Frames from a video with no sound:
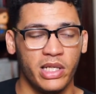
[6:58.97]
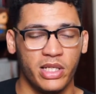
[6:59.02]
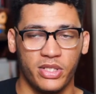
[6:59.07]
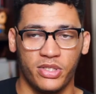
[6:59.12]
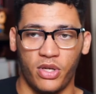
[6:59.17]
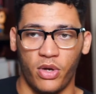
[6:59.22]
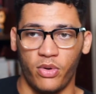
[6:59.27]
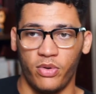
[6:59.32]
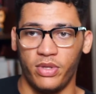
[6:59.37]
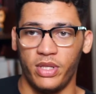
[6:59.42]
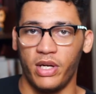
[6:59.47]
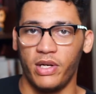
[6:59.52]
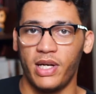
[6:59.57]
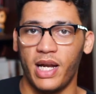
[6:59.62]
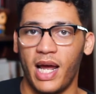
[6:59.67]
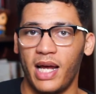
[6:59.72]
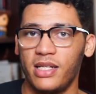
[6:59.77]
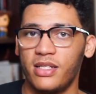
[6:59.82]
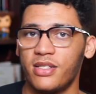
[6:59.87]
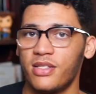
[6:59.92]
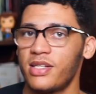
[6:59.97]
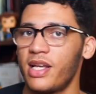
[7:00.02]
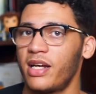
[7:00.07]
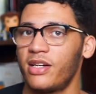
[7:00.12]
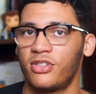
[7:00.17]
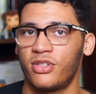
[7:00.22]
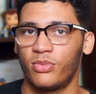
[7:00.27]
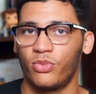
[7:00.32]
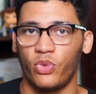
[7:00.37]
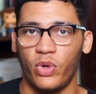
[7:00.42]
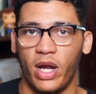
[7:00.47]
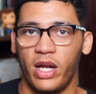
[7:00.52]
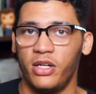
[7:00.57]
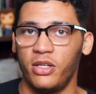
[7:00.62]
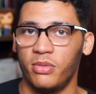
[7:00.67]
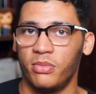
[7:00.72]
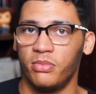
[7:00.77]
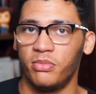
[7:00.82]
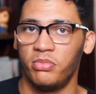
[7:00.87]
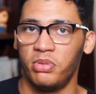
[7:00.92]
So they're not just like some
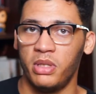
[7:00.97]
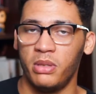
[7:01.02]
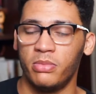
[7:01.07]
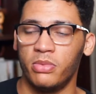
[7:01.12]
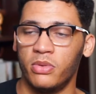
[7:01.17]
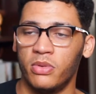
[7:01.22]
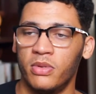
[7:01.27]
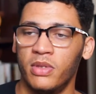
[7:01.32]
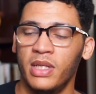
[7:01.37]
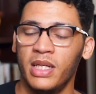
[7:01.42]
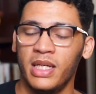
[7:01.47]
random people.